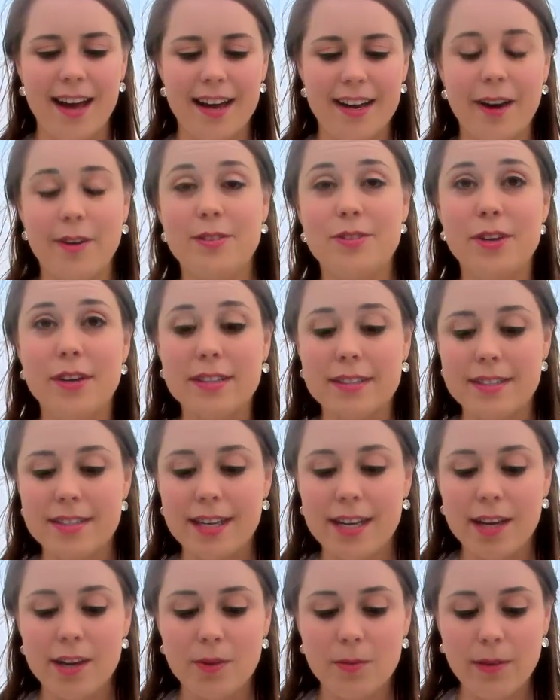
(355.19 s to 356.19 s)
Now, as you can
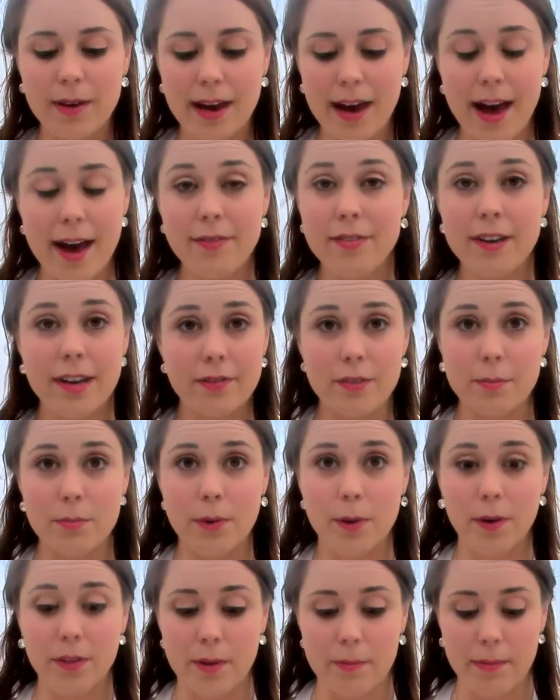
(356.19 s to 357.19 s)
see, we haven't even
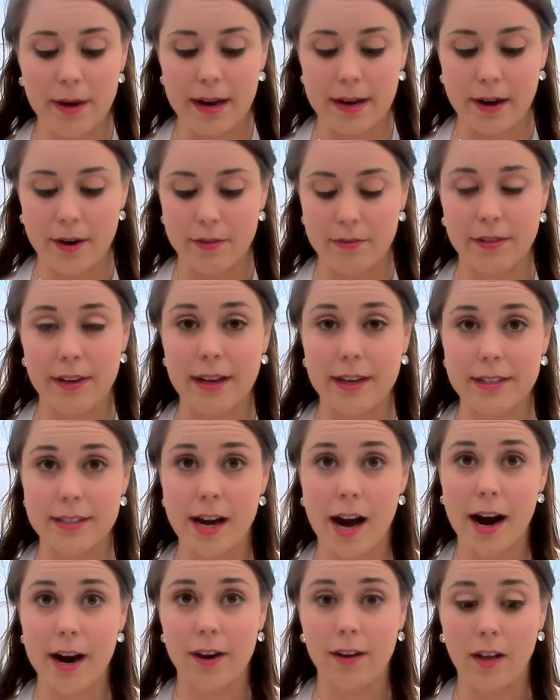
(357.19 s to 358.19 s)
pulled the meat out of the
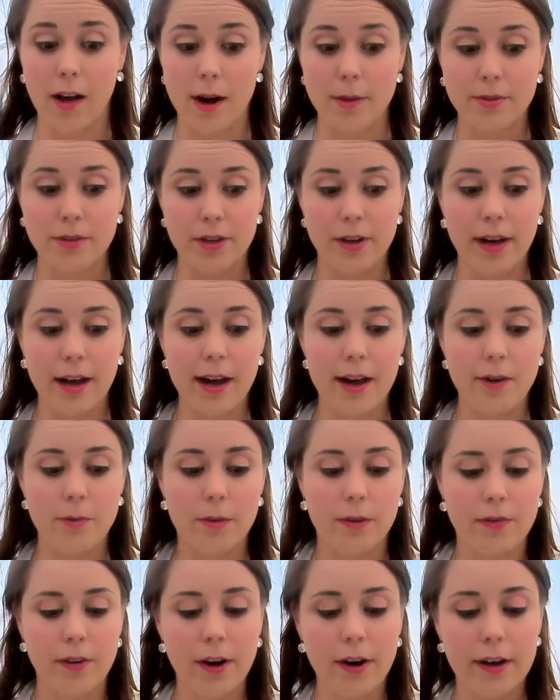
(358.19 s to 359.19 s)
entire lobster yet, and
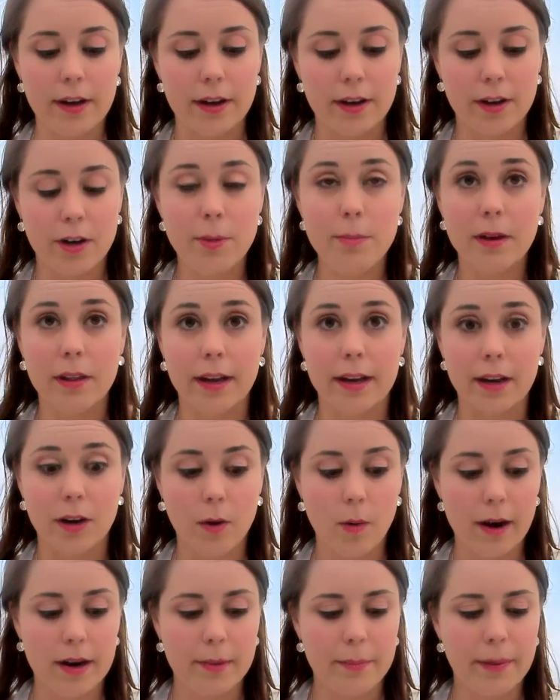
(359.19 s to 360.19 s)
we've already accumulated
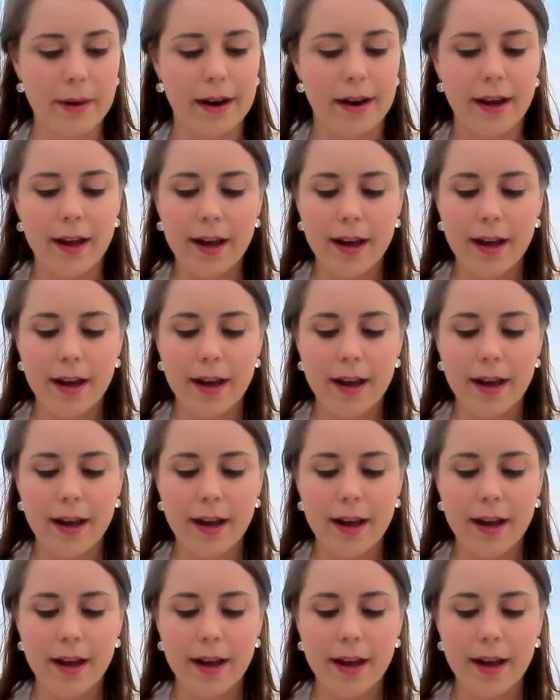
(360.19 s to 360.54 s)
quite a bit.